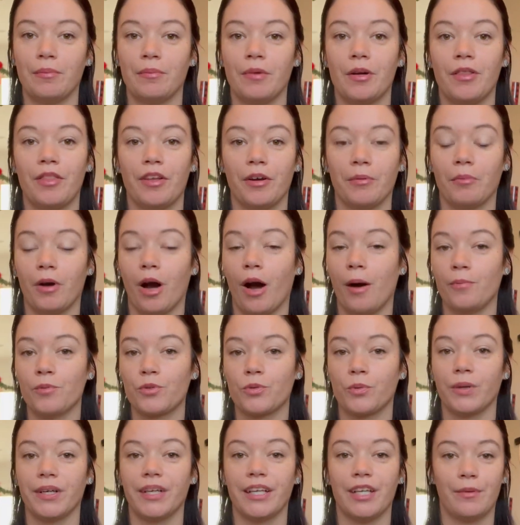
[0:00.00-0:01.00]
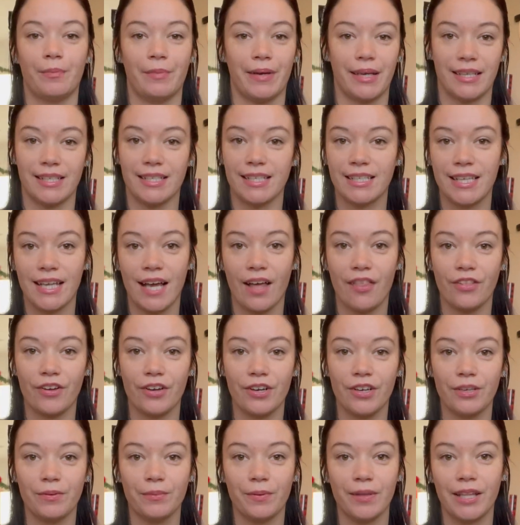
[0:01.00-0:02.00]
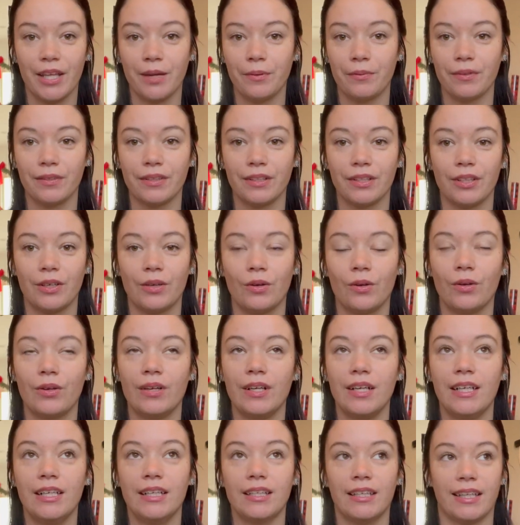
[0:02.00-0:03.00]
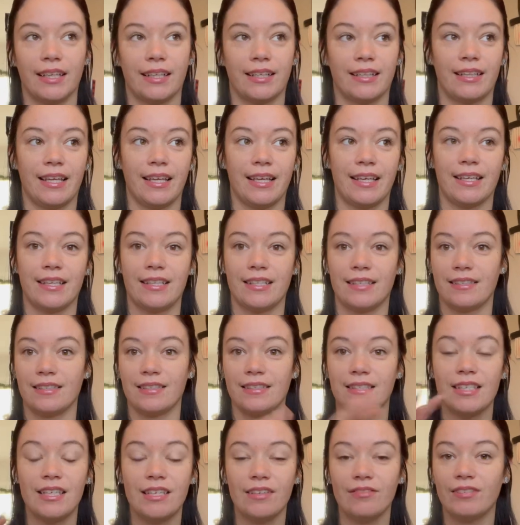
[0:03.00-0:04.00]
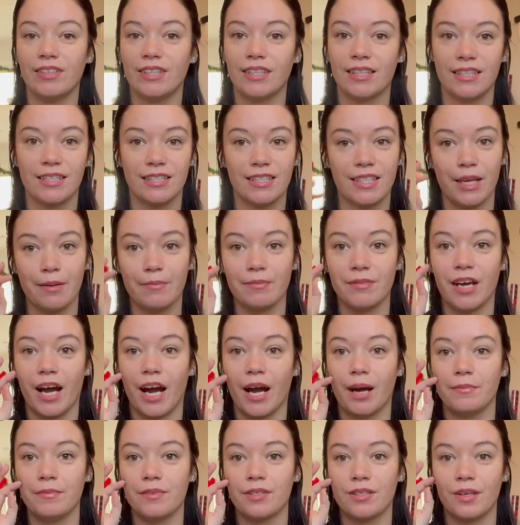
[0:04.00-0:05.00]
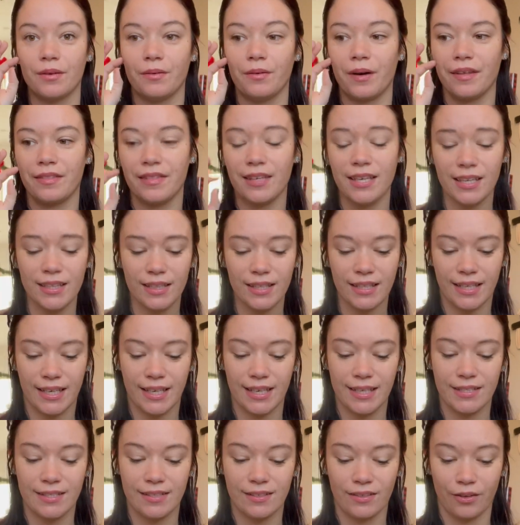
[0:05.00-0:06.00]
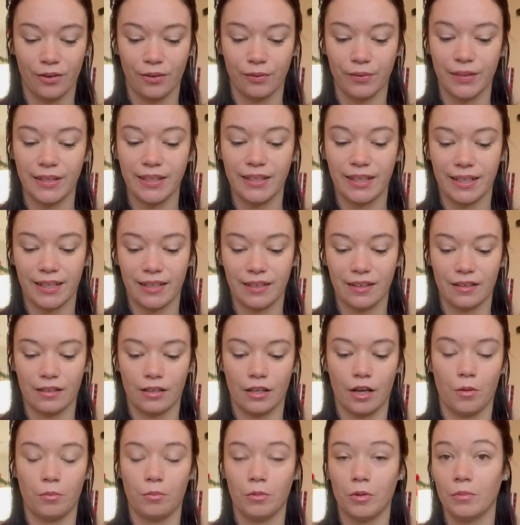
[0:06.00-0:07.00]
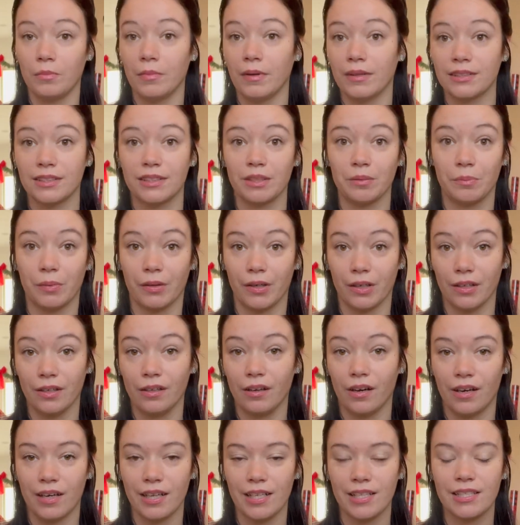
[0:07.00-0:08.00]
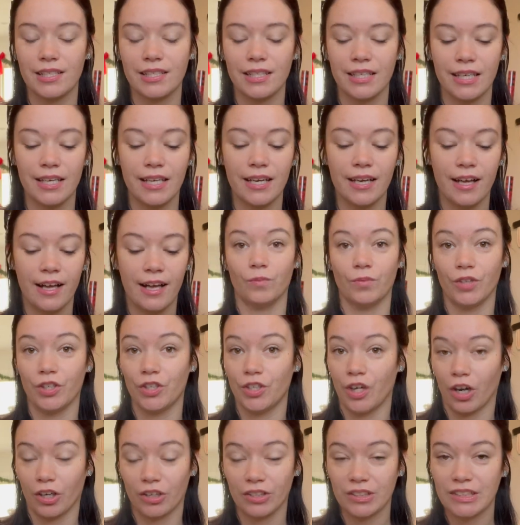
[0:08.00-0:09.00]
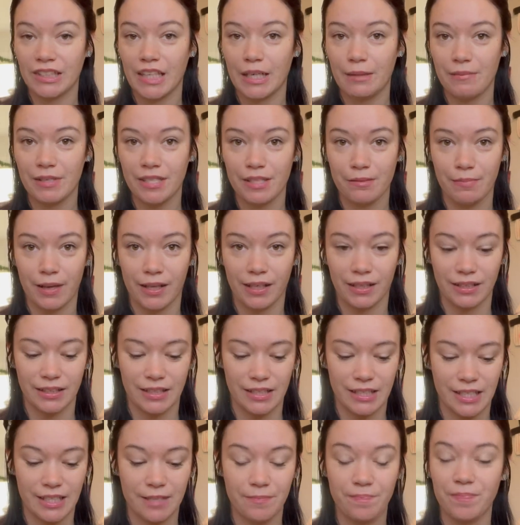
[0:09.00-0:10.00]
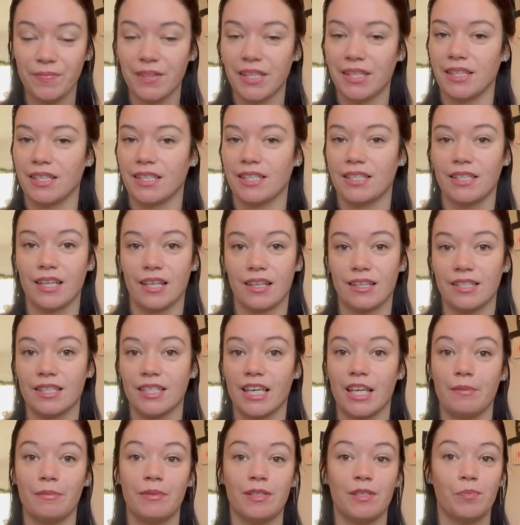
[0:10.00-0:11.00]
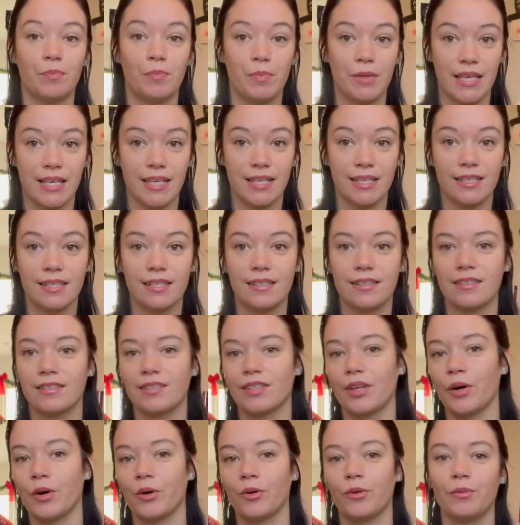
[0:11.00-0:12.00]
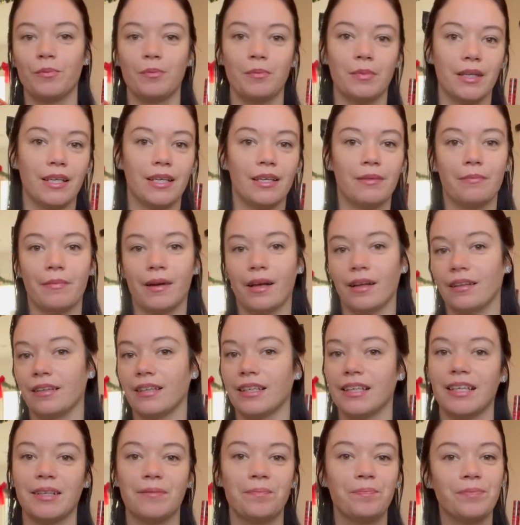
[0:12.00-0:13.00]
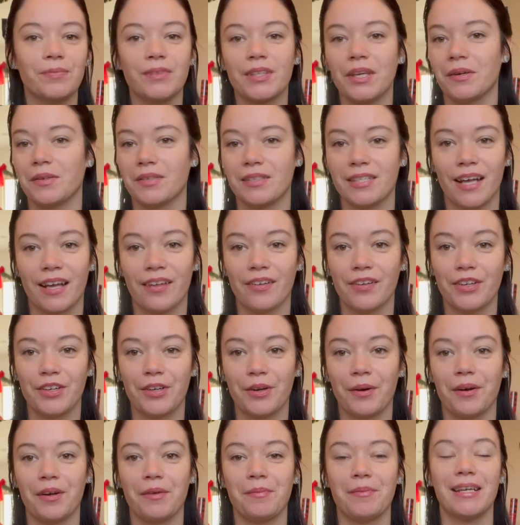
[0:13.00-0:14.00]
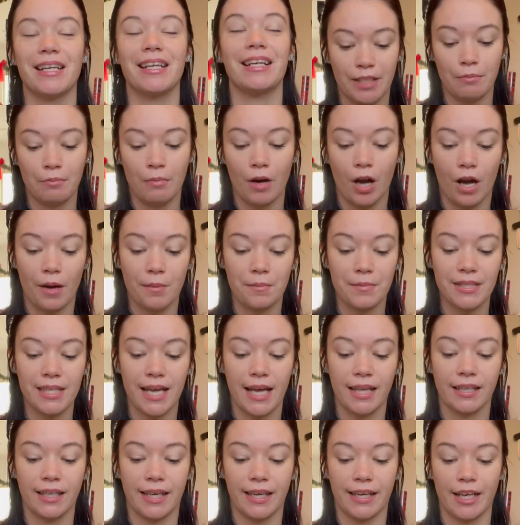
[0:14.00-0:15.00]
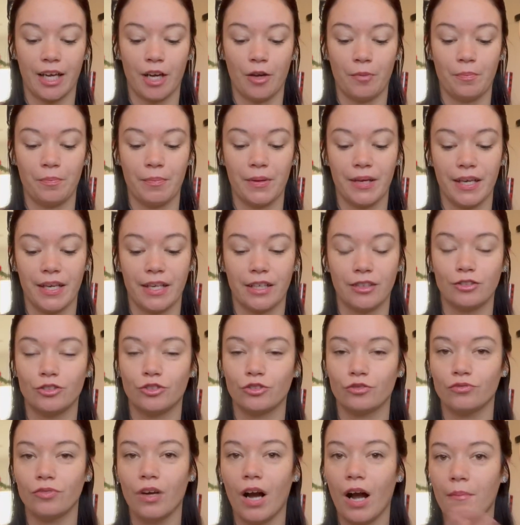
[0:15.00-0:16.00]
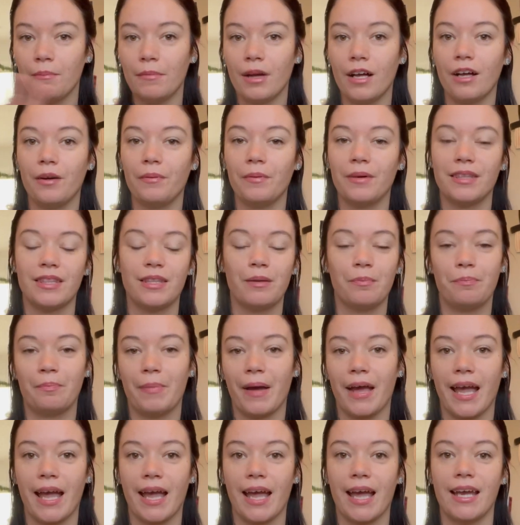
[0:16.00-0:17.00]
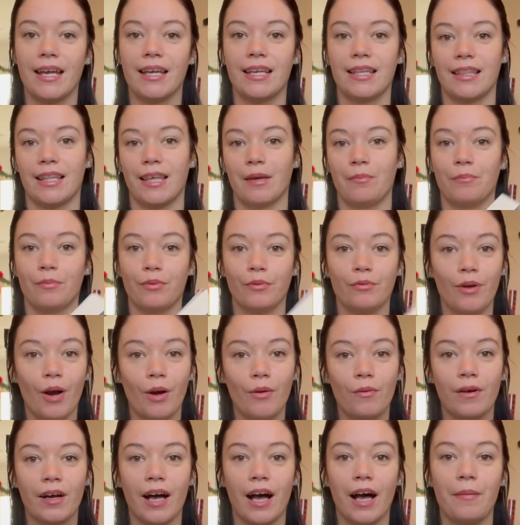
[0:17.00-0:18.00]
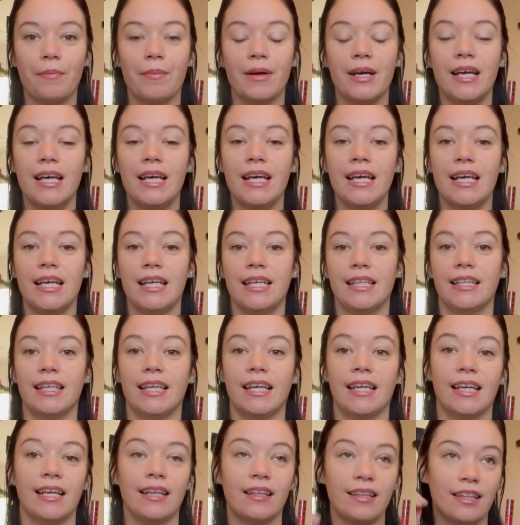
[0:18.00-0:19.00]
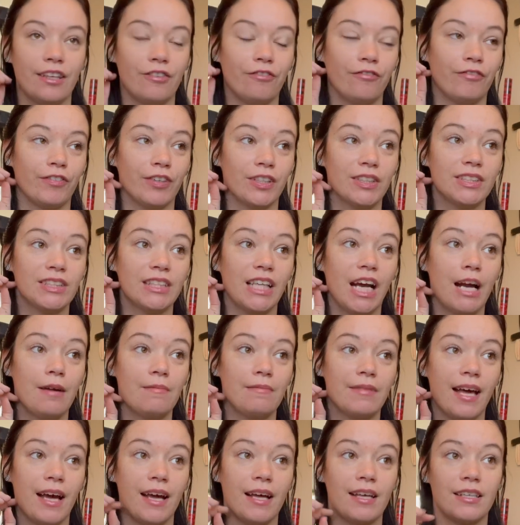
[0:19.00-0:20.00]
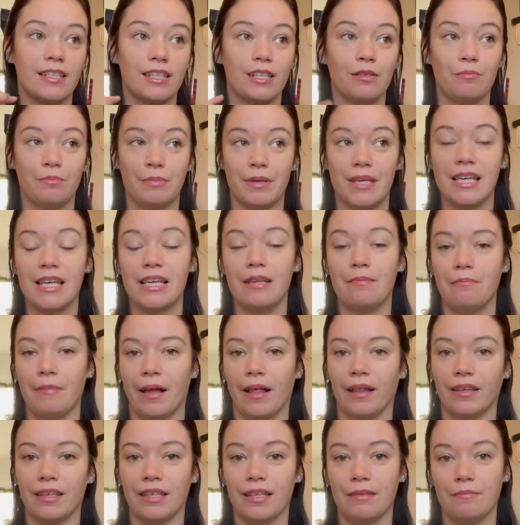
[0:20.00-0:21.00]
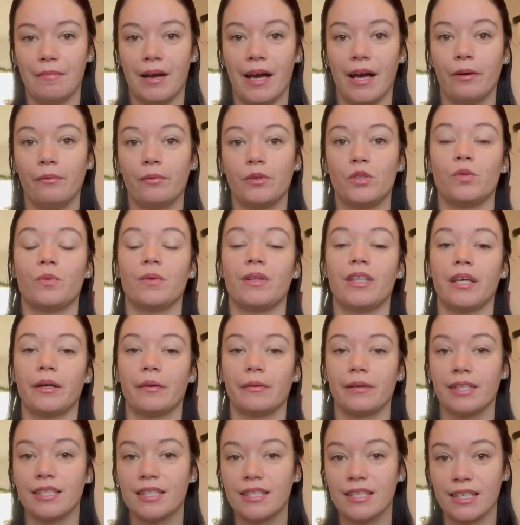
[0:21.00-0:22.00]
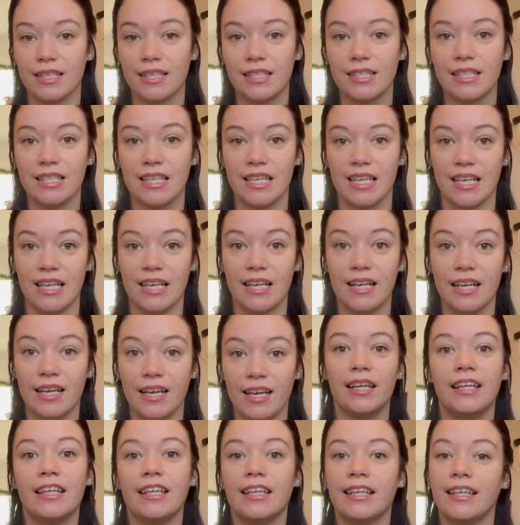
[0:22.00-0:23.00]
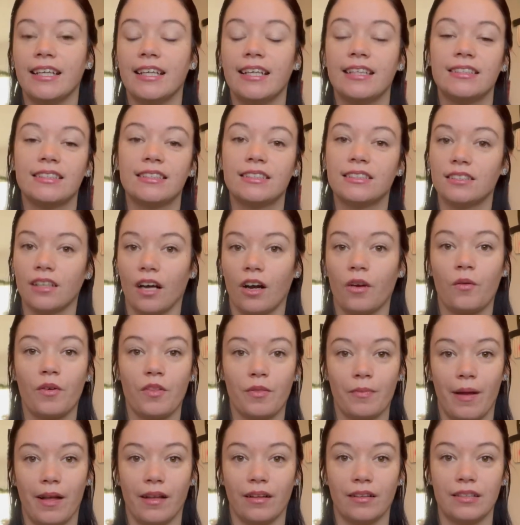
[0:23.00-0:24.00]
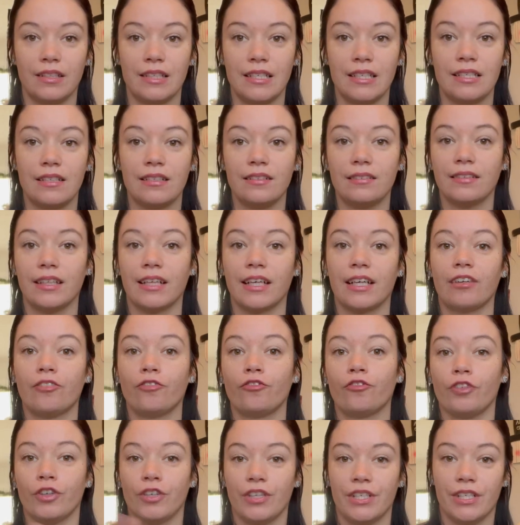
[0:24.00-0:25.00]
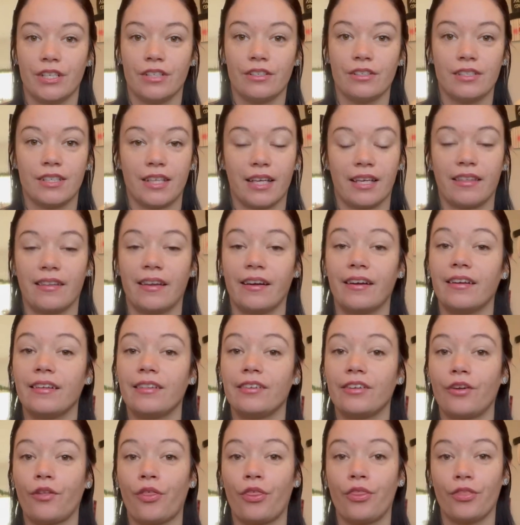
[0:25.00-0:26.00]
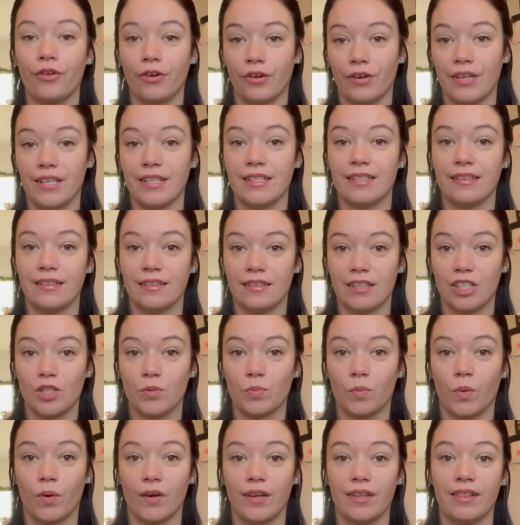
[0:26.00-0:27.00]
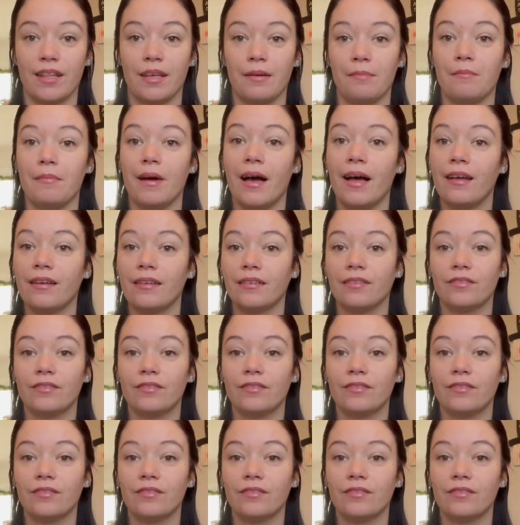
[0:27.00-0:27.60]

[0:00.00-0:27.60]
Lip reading: Their moms were in a band together when they were little. Like, they conceived at the same time. So I think the kids are only like a couple months apart, honestly. The daughter's name is Melody and the son's name is Beat. So Beat, Melody goes together, you know what I mean? The moms had like a big drama with the band and they broke up, and then the first time that Beat and Melody met was when they were 16, and it has stuck with Melody like for years. Like, they're in their 30s at this point and they met